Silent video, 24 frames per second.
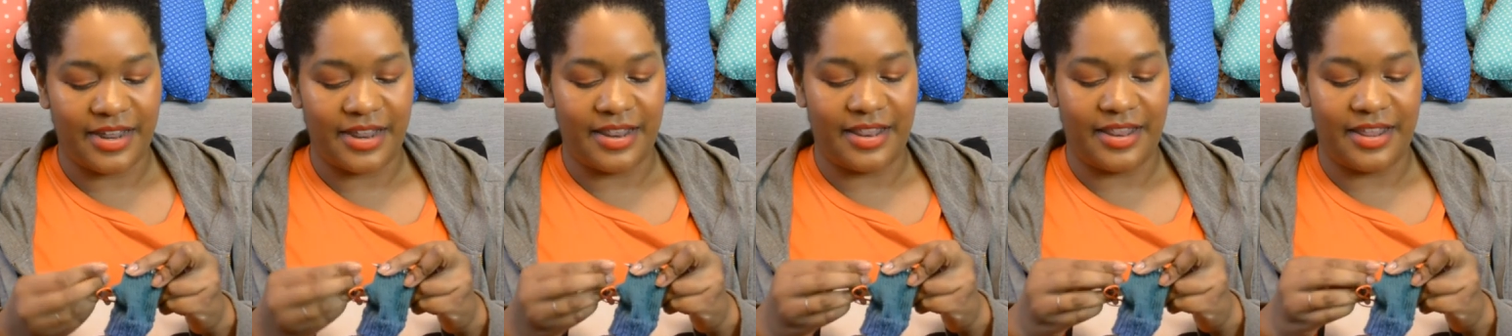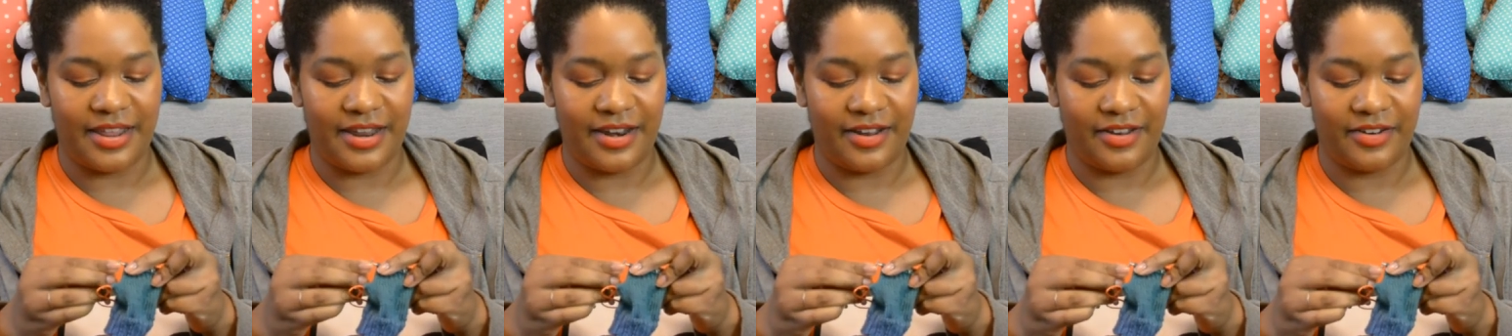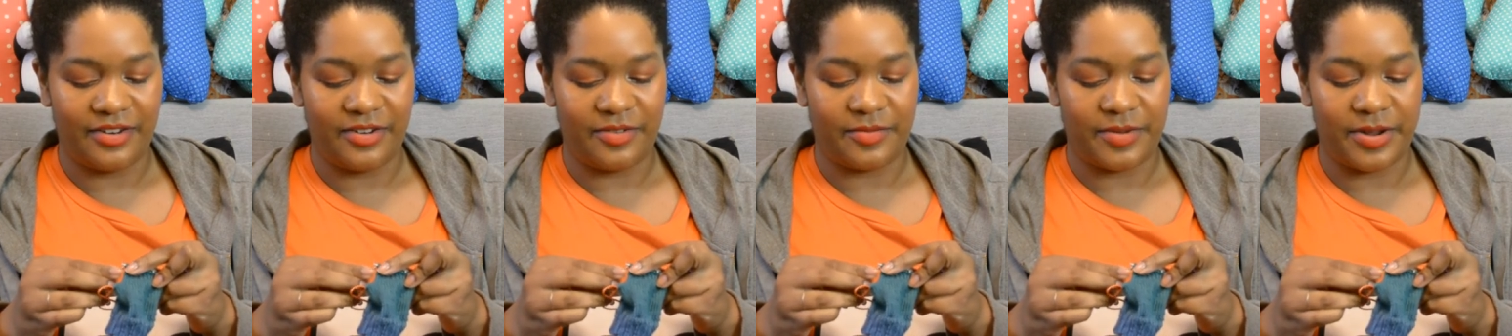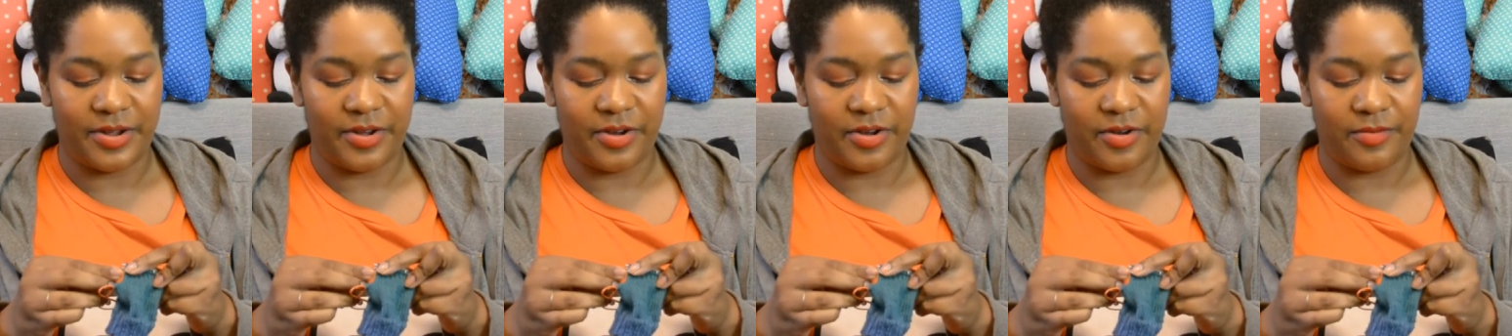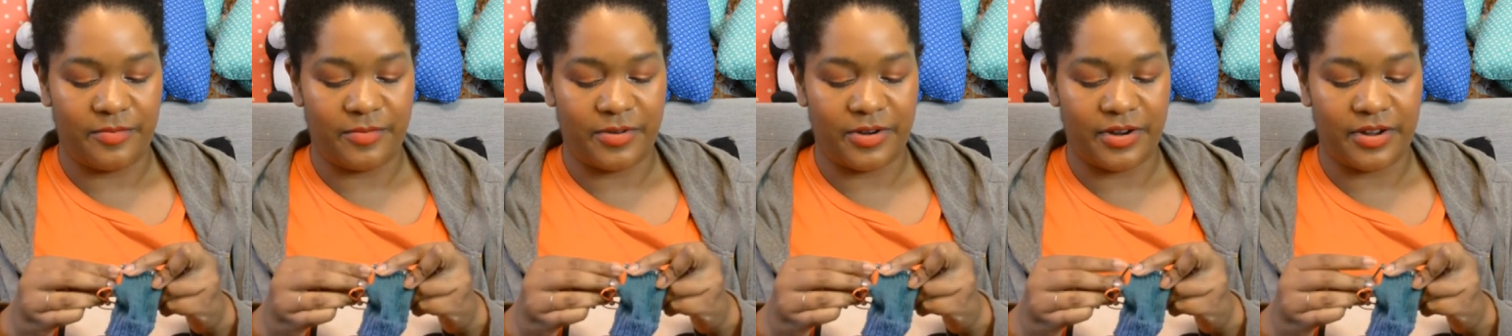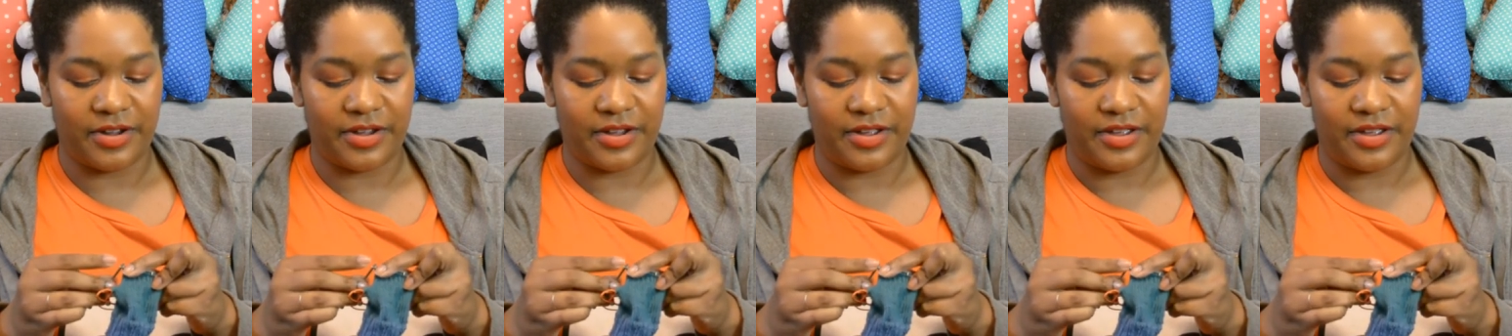and then I'll do my
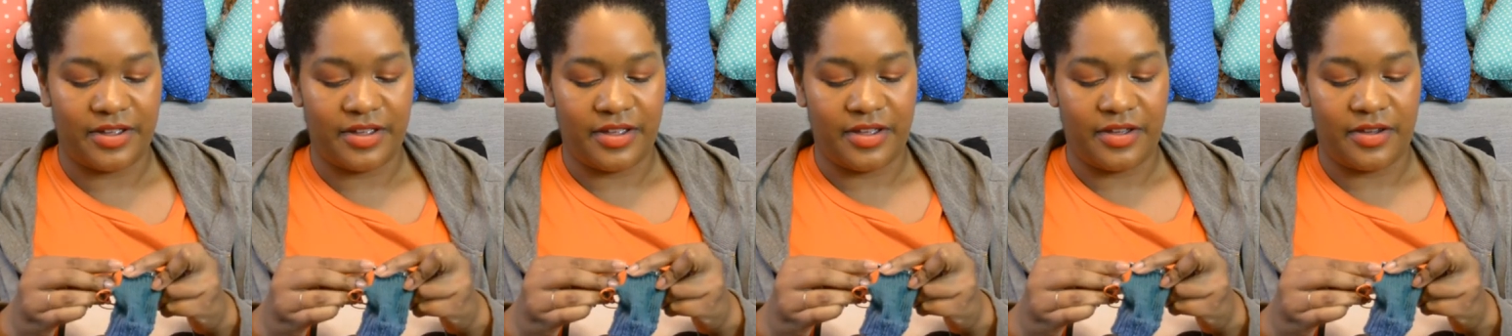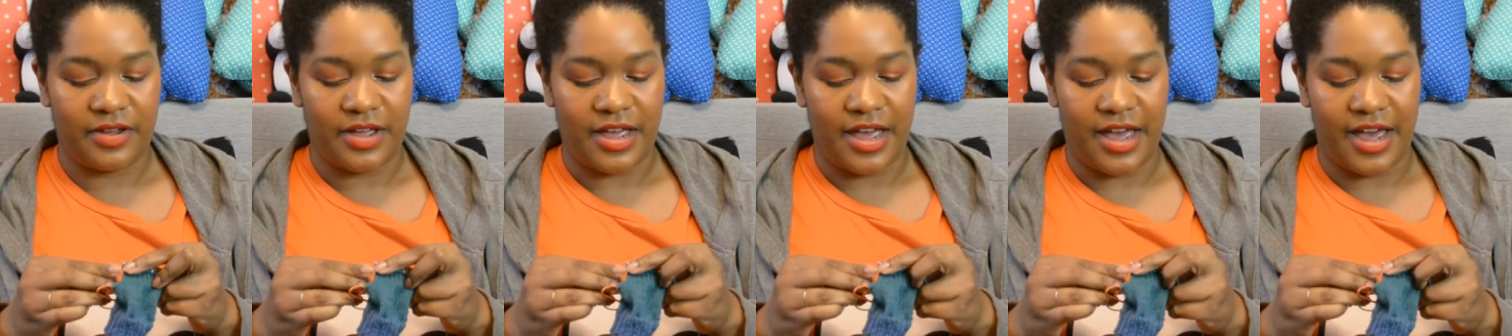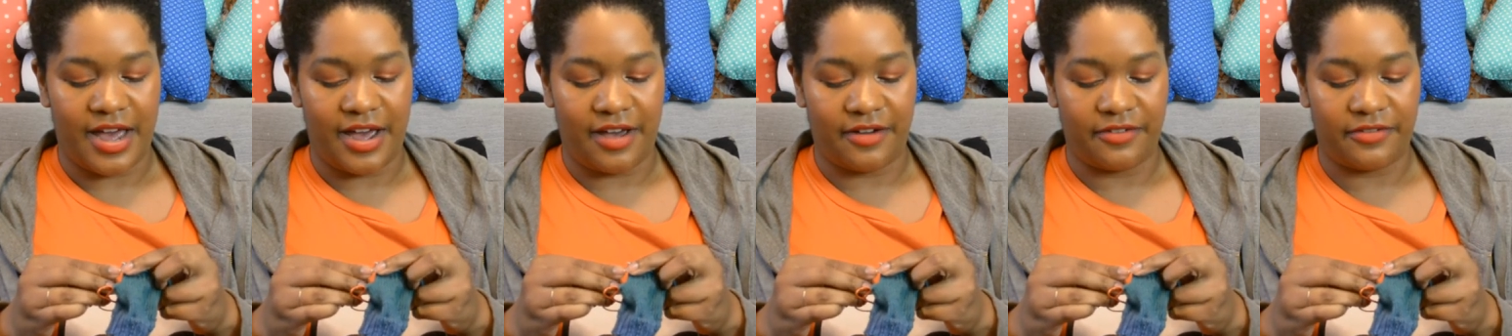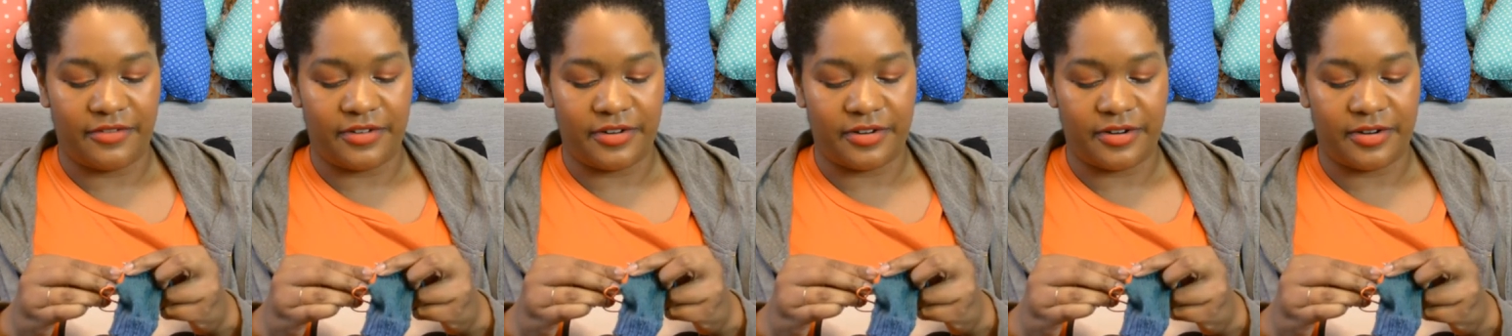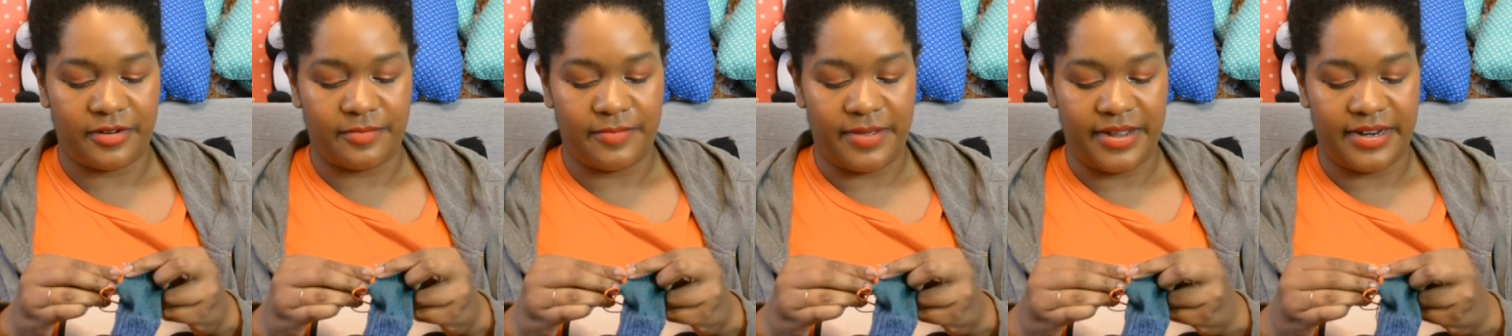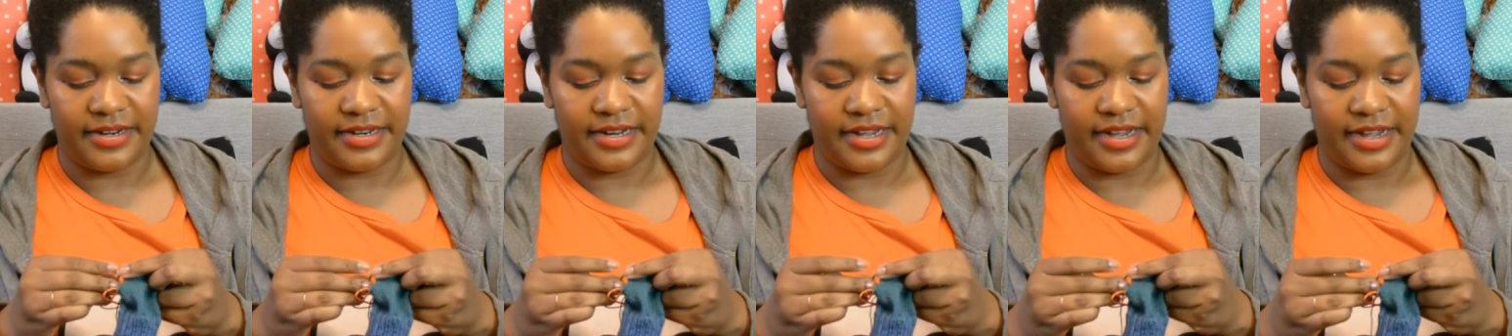homework after
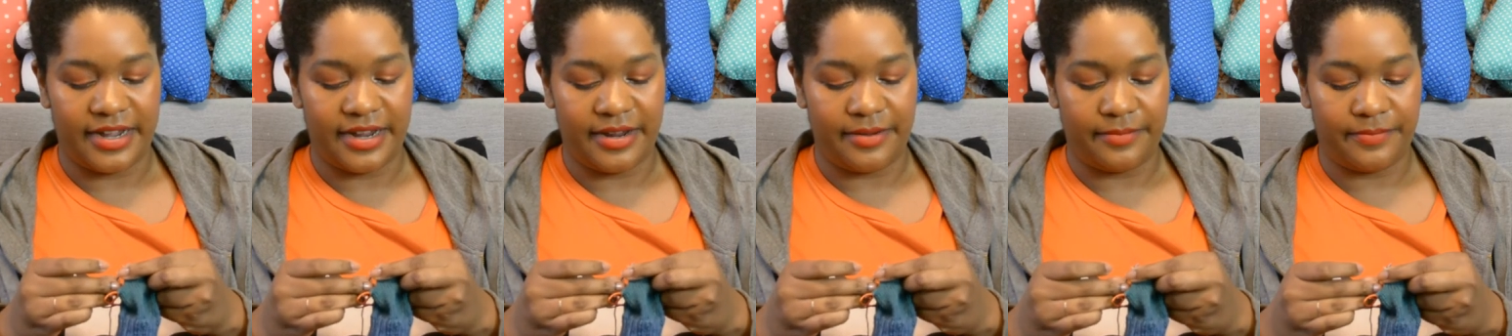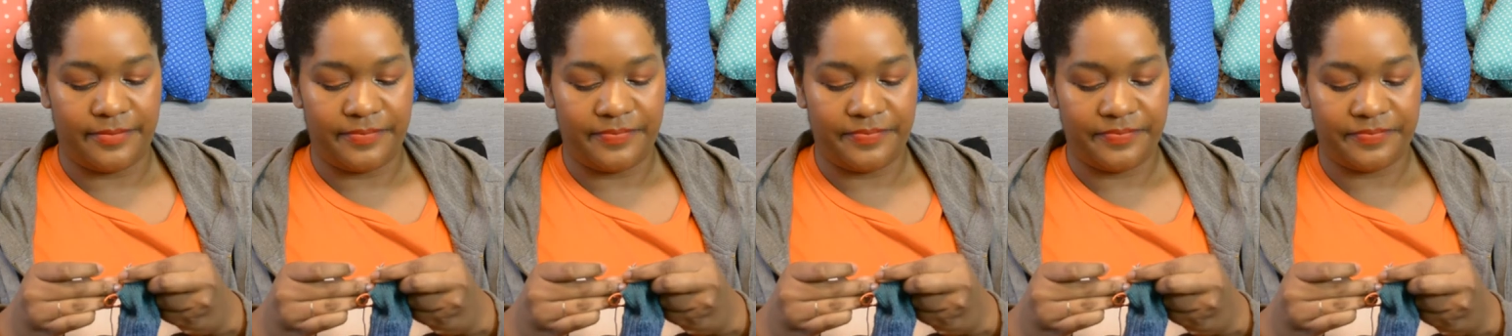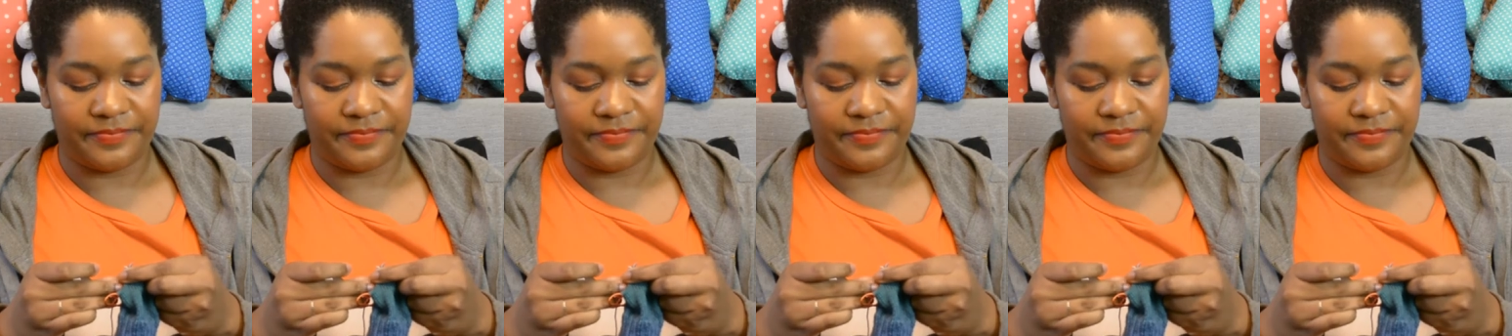bedtime.